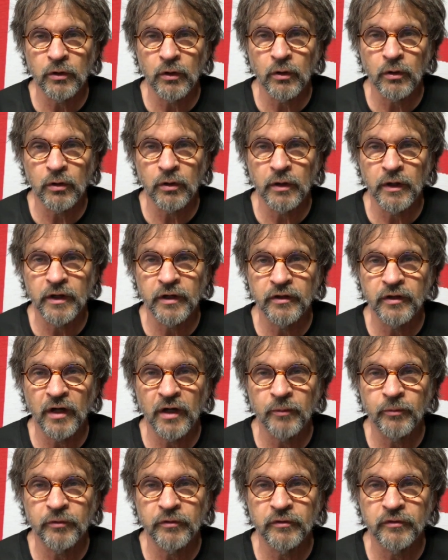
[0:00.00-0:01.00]
or any
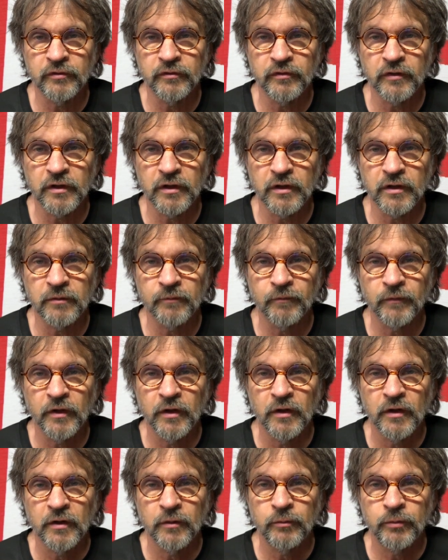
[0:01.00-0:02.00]
type of
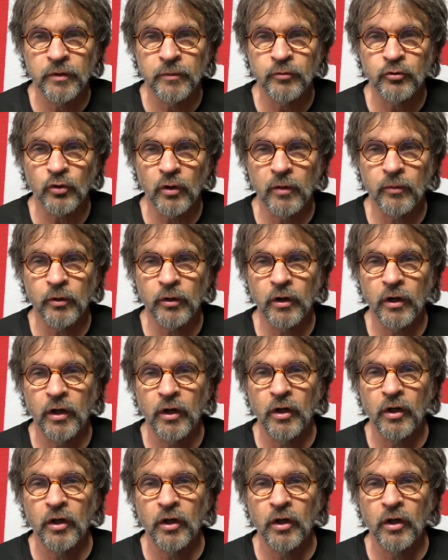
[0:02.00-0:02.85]
pips rubber,